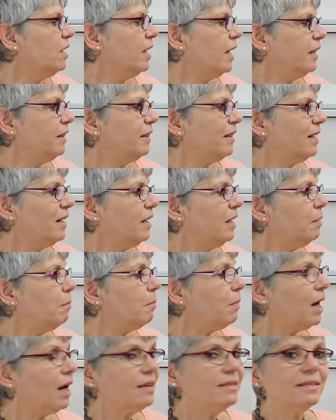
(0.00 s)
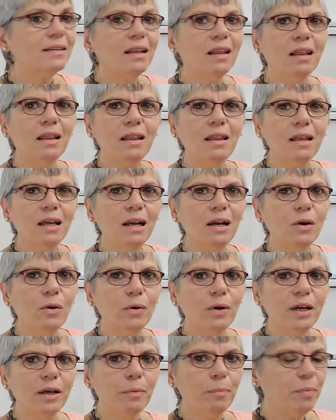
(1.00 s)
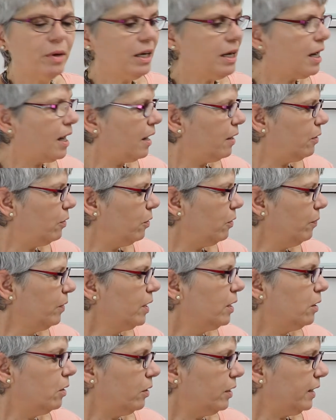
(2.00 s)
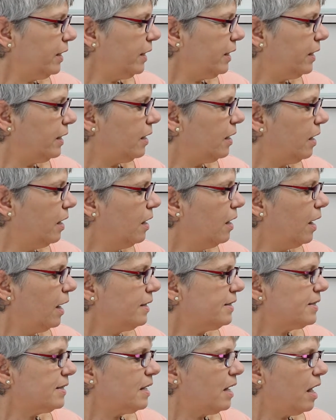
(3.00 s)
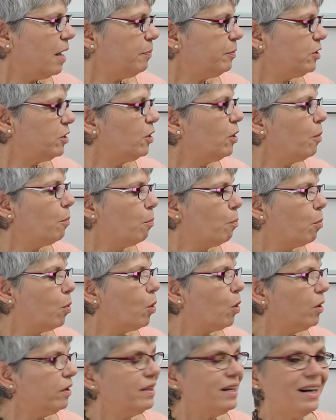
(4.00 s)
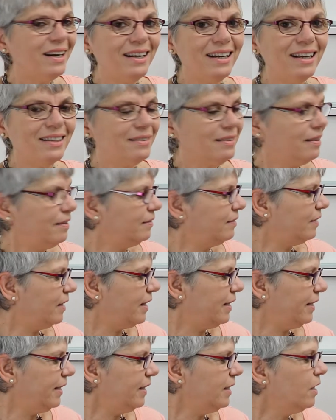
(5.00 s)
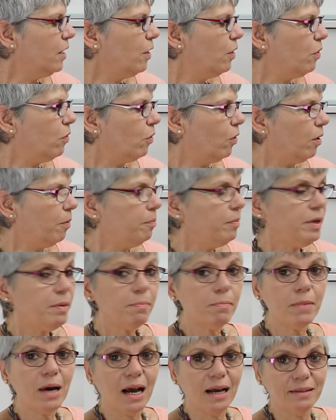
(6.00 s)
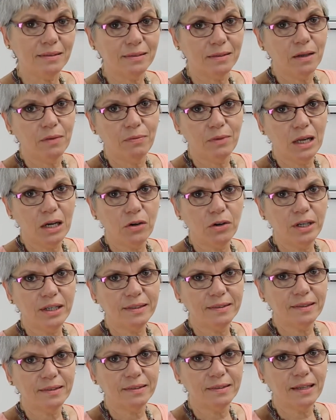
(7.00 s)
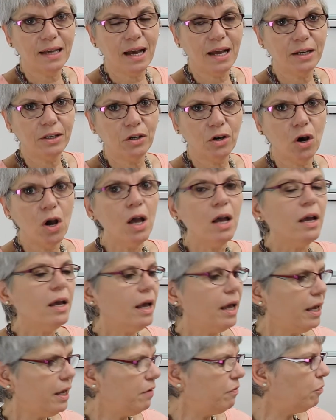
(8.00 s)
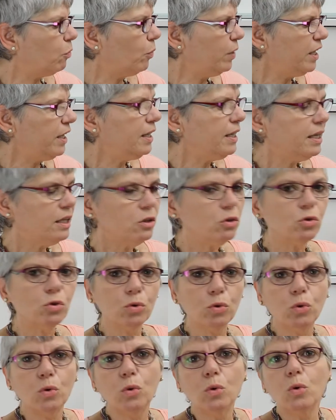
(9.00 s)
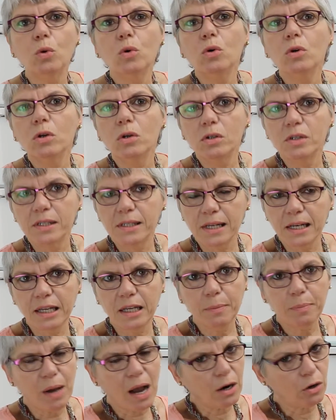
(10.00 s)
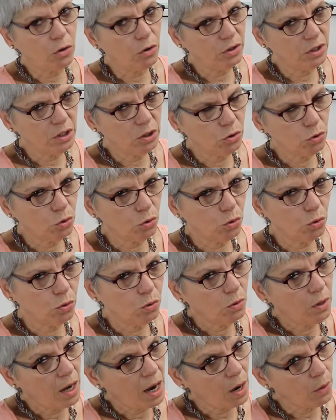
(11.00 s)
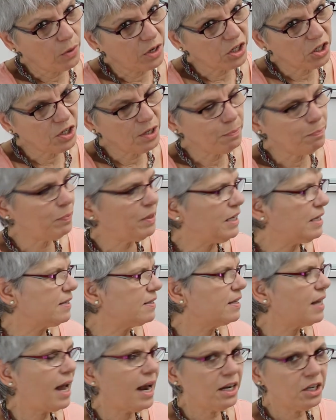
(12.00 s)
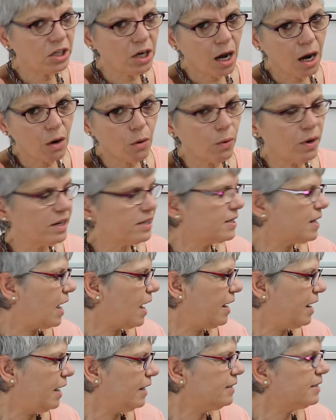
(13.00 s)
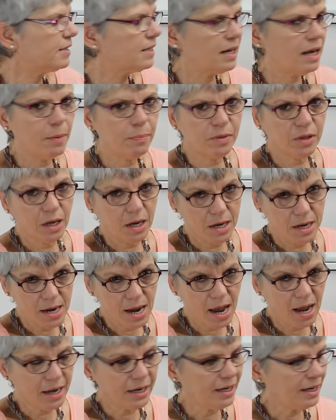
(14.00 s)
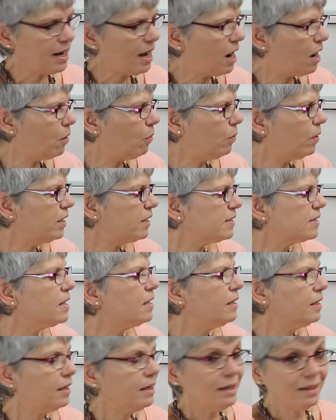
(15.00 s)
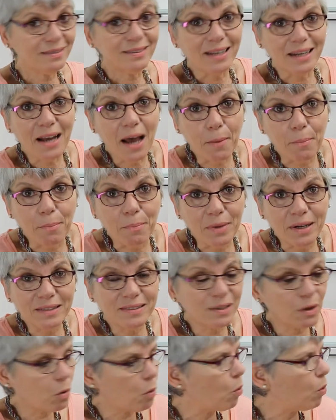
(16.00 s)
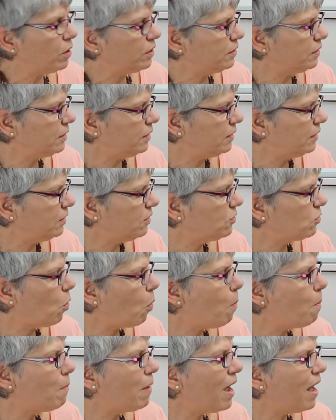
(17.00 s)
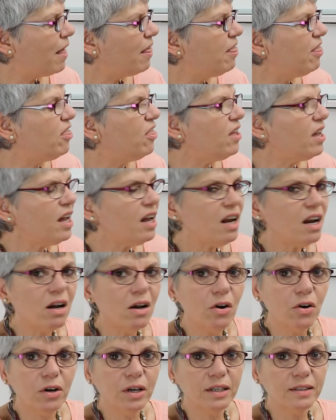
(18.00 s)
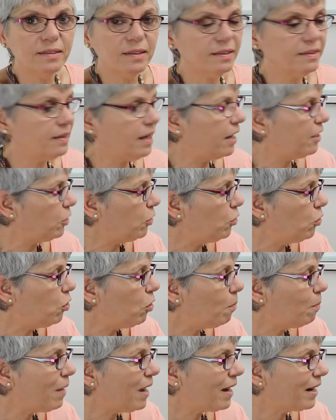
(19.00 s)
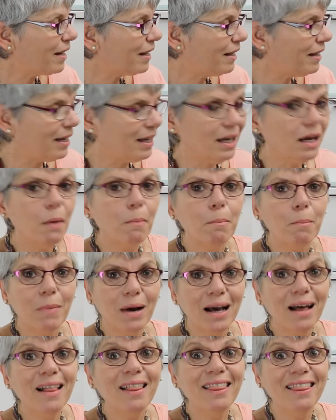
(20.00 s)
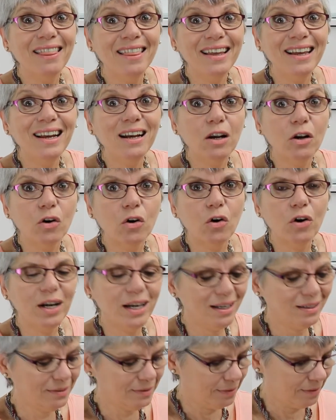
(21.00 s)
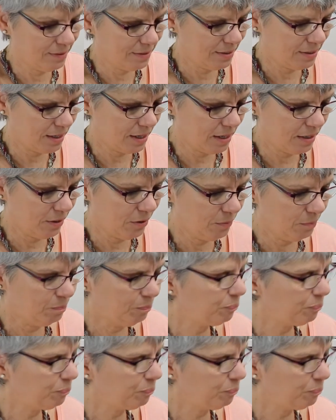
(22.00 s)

Entrené más de lo esperado. Or here, I slept more than necessary. Dormí más de lo necesario. If we need to sleep according to our GPs 8 hours and I slept 9 hours, it's a number, it's a quantity, so más de lo necesario, no más que, más de lo necesario.